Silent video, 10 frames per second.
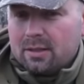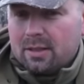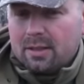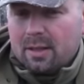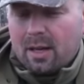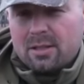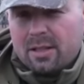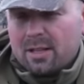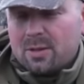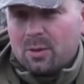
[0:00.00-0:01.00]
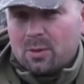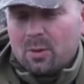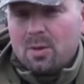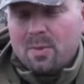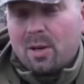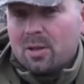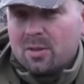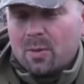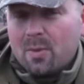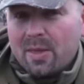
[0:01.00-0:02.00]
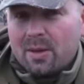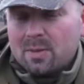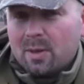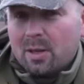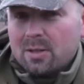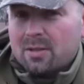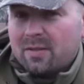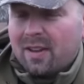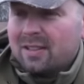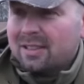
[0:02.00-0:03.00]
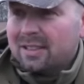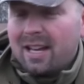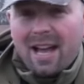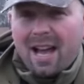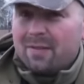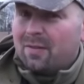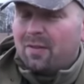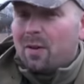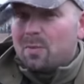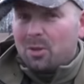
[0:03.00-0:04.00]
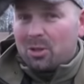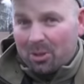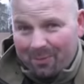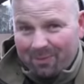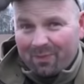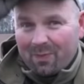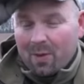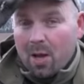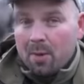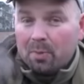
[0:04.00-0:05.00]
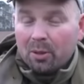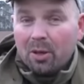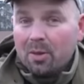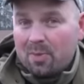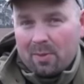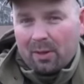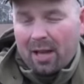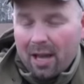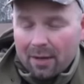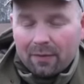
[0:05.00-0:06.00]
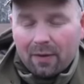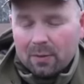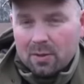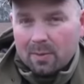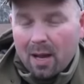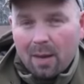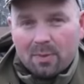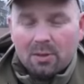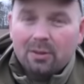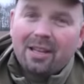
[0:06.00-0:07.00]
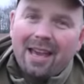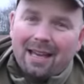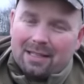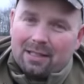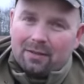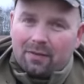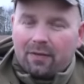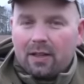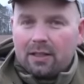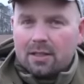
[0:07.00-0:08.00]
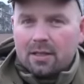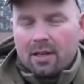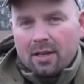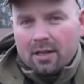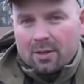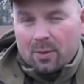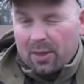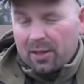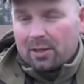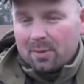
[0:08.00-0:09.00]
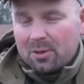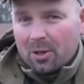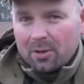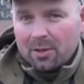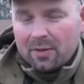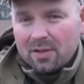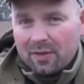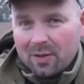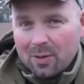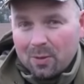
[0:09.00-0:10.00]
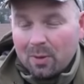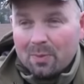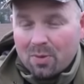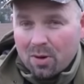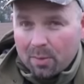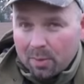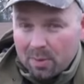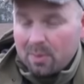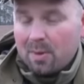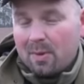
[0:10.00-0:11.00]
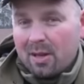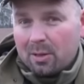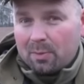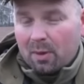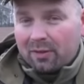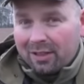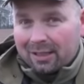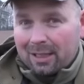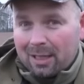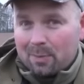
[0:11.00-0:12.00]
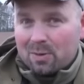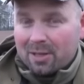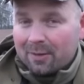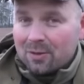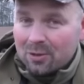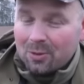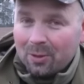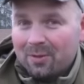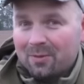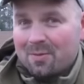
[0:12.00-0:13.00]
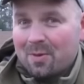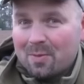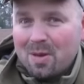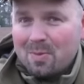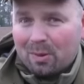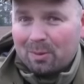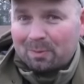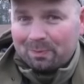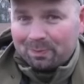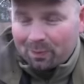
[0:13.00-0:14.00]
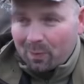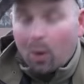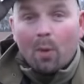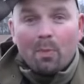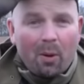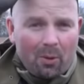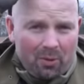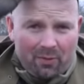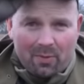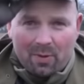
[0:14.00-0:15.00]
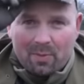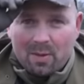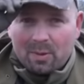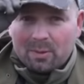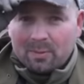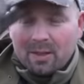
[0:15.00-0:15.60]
And actually that's not only because of the weather, it's because of the fact that I haven't found much. But other people have found some absolutely excellent finds. So I think the majority of this video will probably be made up of little clips that I've stolen from other people, or borrowed from other people.